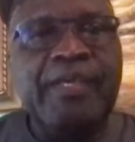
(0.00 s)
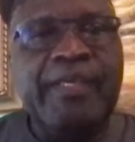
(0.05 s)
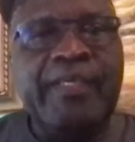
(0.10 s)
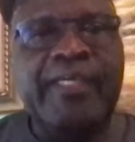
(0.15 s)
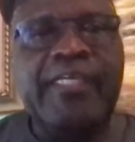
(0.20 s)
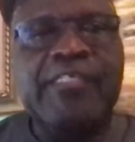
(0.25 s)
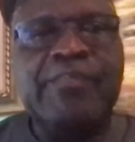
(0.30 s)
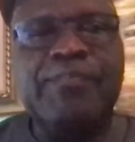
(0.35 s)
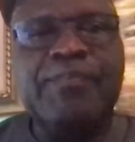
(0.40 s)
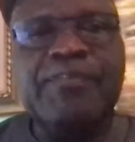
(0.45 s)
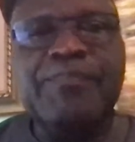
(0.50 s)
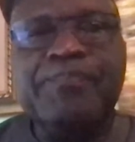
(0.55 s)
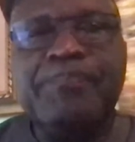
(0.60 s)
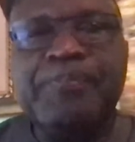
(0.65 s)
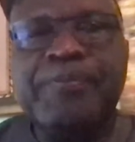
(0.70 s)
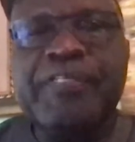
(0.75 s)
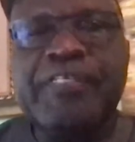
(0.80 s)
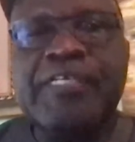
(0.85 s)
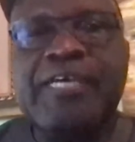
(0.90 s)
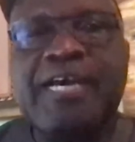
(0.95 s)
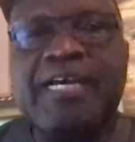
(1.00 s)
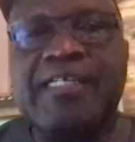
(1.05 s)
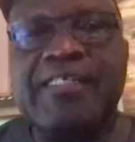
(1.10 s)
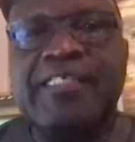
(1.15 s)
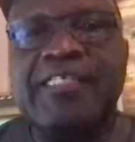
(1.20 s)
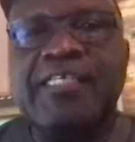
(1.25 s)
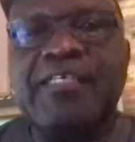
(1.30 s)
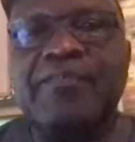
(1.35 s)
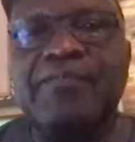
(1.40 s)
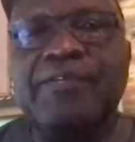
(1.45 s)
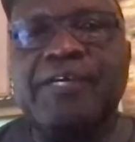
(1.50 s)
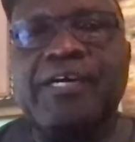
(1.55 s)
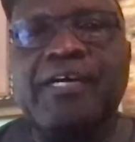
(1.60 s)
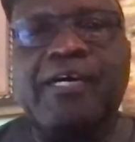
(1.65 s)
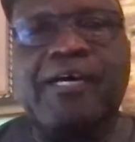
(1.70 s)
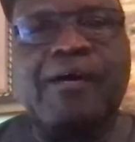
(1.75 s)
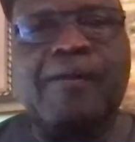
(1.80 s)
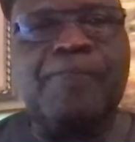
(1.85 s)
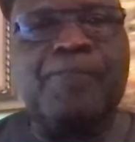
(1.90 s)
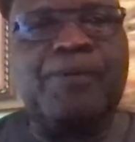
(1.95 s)
He has been pretty active
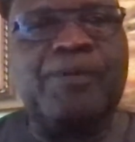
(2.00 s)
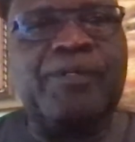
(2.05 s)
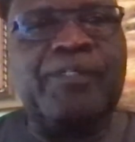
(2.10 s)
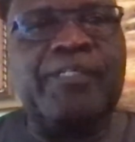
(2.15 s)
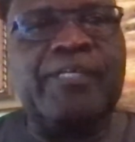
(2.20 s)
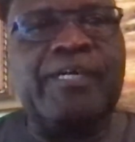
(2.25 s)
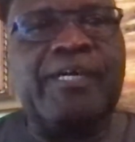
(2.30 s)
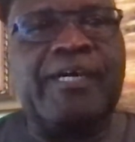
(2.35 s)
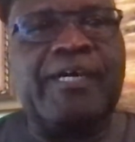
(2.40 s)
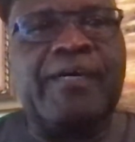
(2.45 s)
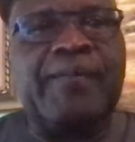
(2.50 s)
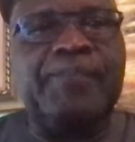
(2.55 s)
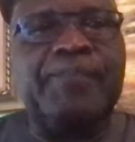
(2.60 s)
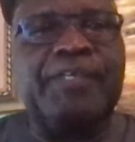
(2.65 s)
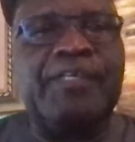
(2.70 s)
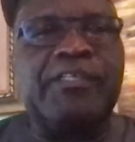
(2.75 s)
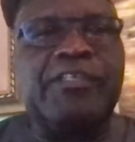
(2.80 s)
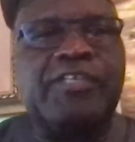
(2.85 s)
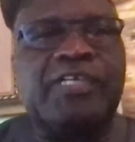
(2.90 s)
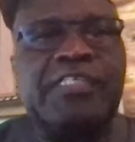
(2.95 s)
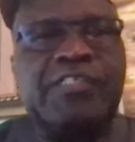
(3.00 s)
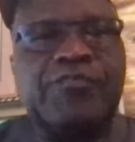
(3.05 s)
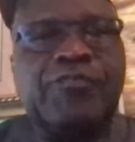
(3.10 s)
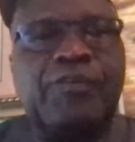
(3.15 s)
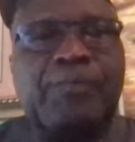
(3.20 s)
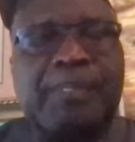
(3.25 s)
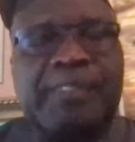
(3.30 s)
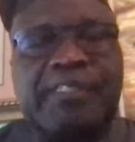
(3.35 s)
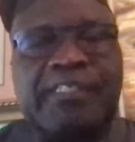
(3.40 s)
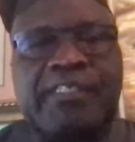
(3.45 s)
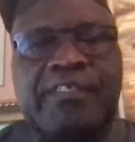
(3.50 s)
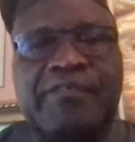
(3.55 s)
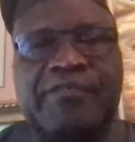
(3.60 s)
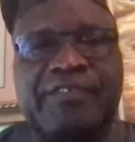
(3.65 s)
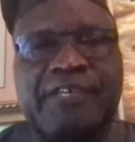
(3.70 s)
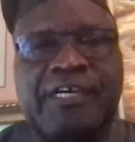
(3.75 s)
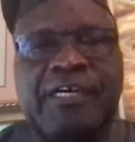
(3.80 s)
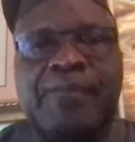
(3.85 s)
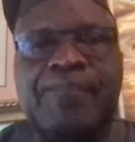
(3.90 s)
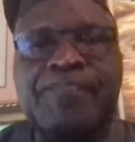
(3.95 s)
um, um in
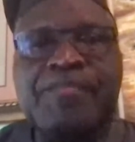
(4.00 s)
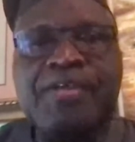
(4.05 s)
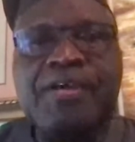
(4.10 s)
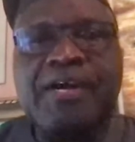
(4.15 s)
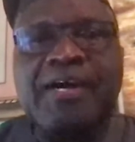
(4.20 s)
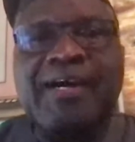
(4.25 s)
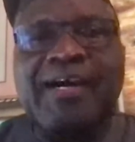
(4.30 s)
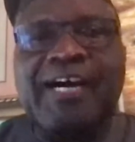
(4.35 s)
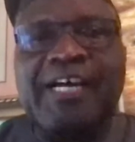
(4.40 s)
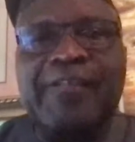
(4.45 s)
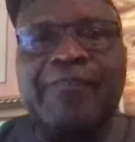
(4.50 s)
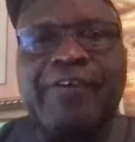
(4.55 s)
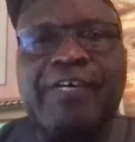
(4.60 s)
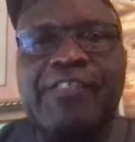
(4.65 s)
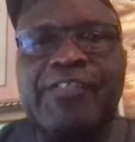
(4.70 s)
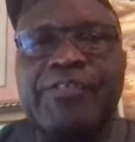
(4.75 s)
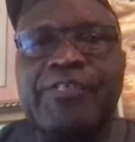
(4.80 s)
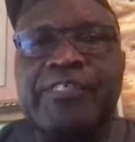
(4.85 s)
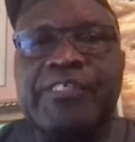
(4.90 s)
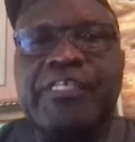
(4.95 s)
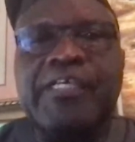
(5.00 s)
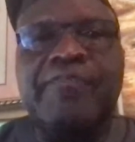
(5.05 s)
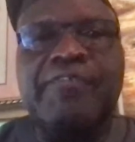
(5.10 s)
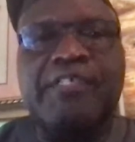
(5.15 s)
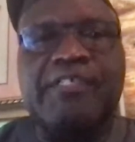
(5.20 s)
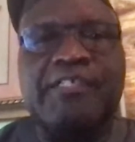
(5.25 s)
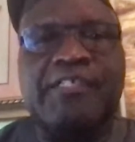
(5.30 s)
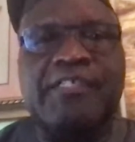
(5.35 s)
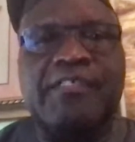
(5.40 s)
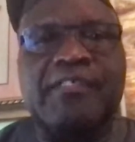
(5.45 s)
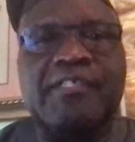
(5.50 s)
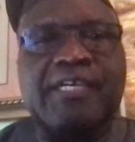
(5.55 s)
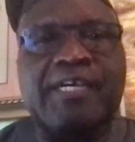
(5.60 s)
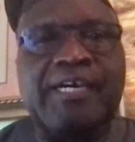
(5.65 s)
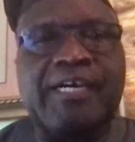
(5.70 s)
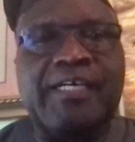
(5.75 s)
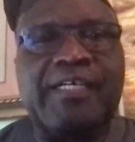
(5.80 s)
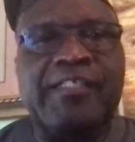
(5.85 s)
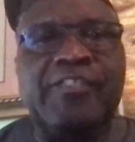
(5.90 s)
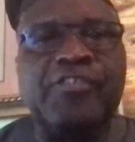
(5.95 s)
transformative advisory services
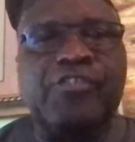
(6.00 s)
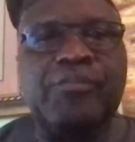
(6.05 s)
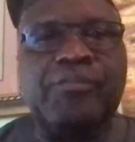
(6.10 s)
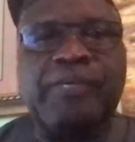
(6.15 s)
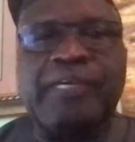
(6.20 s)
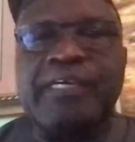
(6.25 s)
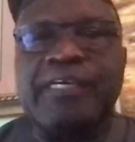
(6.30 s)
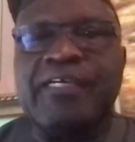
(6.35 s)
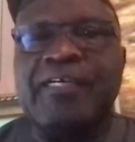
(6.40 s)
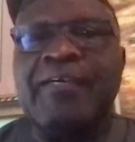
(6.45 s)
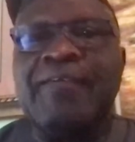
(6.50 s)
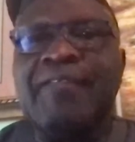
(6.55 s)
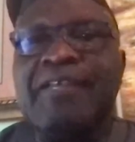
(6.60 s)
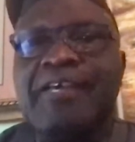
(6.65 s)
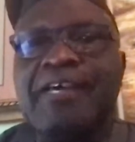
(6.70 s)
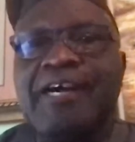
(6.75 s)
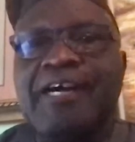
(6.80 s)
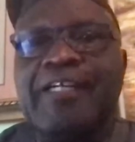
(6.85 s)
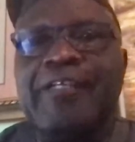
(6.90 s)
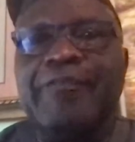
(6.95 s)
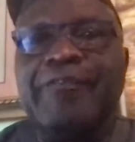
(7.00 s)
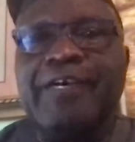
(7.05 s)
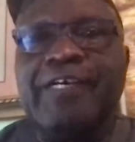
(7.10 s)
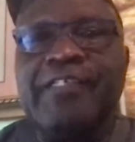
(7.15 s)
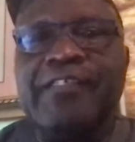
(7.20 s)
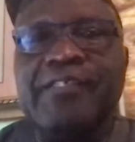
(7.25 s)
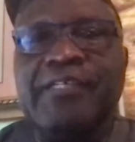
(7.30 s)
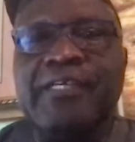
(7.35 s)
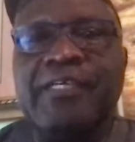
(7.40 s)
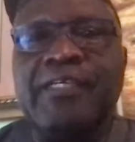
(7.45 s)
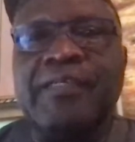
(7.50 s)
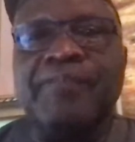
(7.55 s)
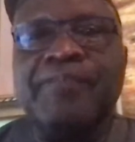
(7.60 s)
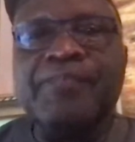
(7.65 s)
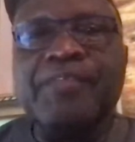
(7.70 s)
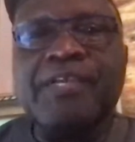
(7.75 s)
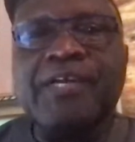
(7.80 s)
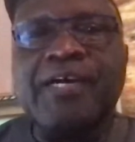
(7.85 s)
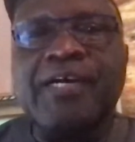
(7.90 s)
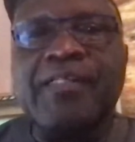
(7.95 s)
in Jamaica, advising
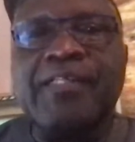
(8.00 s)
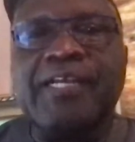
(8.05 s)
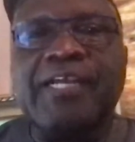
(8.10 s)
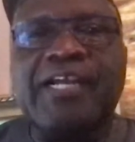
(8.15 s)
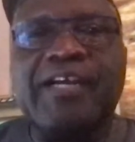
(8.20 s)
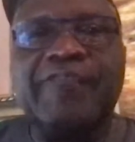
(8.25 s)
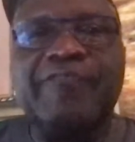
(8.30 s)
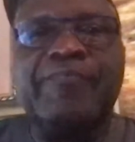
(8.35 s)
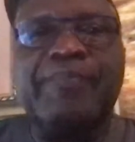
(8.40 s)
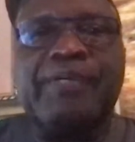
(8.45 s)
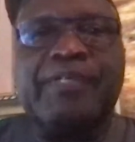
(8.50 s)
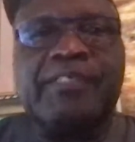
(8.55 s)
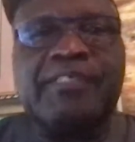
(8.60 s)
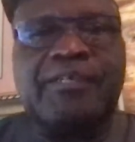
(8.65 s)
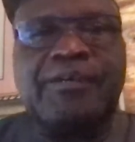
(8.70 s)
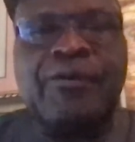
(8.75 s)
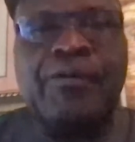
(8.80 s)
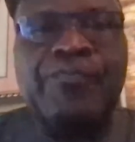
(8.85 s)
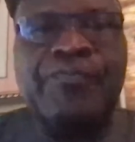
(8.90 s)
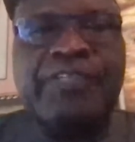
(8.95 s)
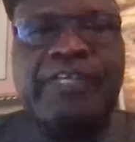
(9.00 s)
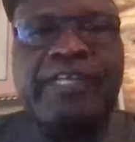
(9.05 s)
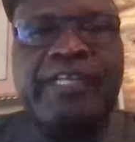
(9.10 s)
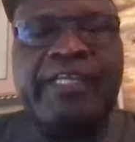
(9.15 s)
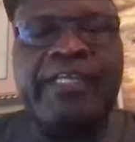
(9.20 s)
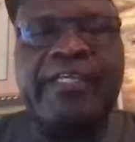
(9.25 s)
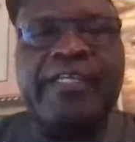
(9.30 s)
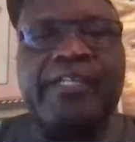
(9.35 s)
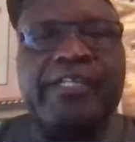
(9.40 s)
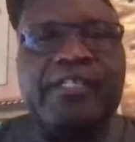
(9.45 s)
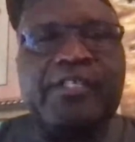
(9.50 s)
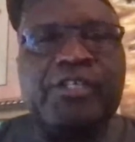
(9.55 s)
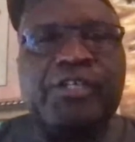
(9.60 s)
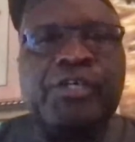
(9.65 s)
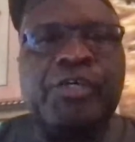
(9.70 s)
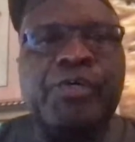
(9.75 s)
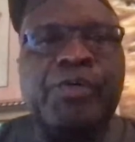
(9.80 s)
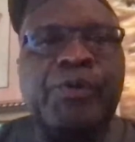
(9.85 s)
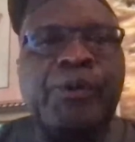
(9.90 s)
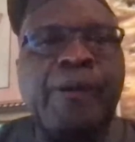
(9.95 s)
the government on the need
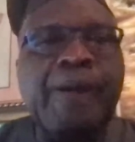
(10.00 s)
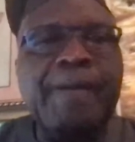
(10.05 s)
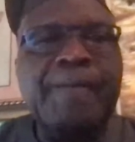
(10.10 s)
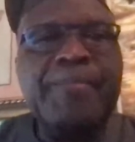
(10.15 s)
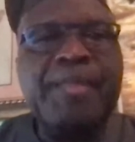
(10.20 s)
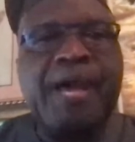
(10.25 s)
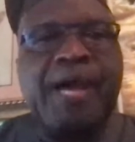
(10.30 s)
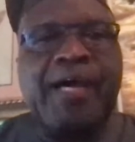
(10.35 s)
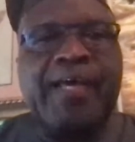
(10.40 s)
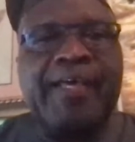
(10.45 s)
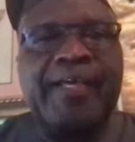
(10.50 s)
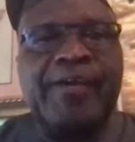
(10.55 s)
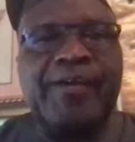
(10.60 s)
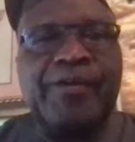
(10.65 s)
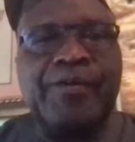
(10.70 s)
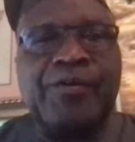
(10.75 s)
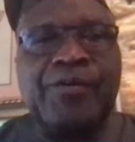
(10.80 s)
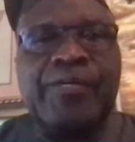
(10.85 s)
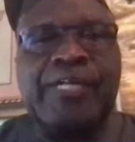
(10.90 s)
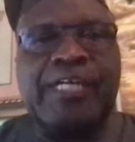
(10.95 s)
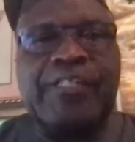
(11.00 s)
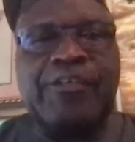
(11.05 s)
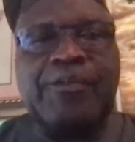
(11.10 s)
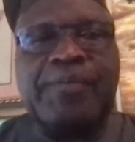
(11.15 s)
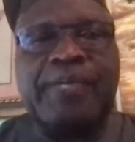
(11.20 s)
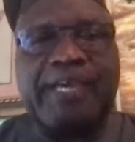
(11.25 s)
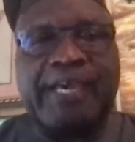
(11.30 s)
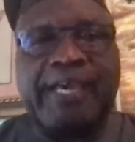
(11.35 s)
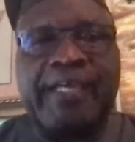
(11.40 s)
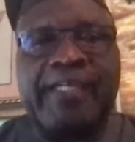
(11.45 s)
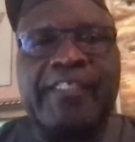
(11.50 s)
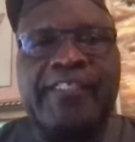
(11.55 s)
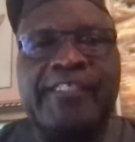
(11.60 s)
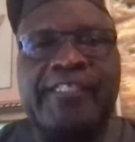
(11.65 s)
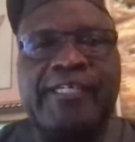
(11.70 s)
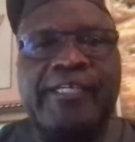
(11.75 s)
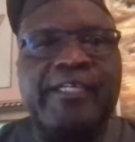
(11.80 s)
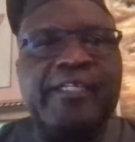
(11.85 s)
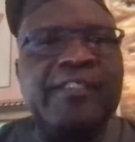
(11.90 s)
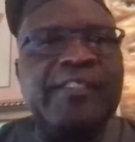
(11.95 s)
to uh, include atomic
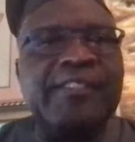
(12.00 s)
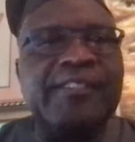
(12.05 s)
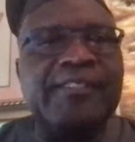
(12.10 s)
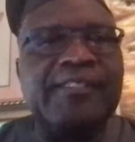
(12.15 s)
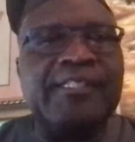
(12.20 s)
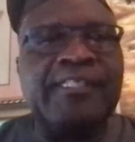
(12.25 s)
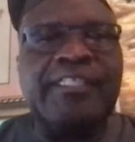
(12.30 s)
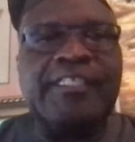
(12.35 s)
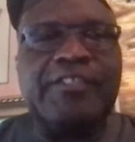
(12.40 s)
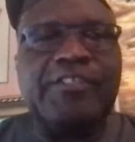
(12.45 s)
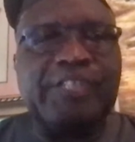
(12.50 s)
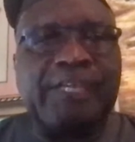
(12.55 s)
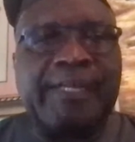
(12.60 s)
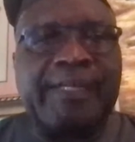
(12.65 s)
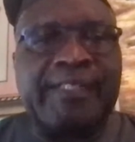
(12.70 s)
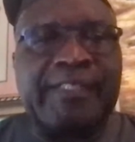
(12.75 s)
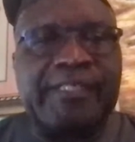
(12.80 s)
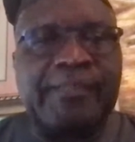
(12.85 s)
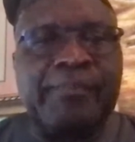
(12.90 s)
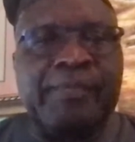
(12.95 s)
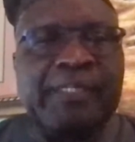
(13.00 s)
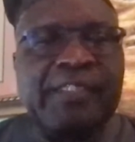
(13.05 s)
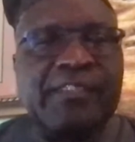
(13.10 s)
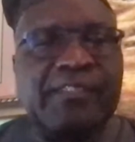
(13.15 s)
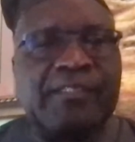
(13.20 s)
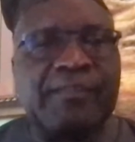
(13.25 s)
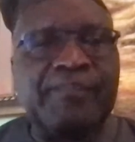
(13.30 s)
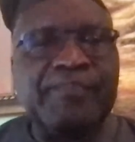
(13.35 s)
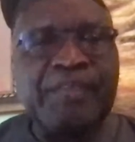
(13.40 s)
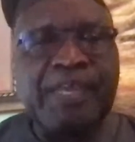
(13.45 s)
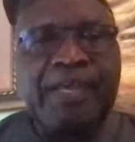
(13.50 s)
energy in, it, in its energy mix,